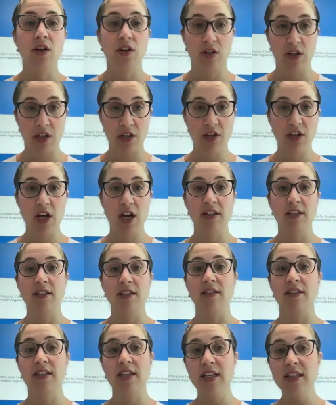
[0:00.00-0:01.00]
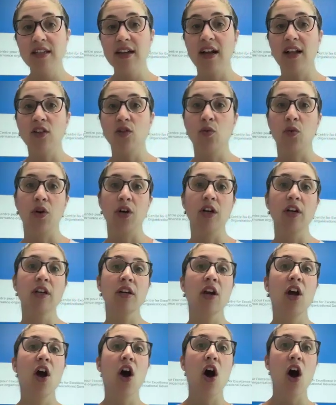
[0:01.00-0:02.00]
conduct detailed
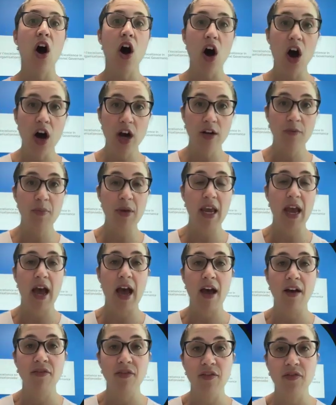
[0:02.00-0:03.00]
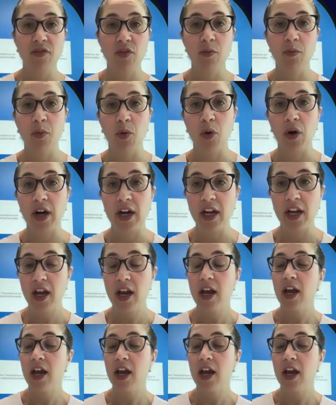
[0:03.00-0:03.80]
work on behalf of the board.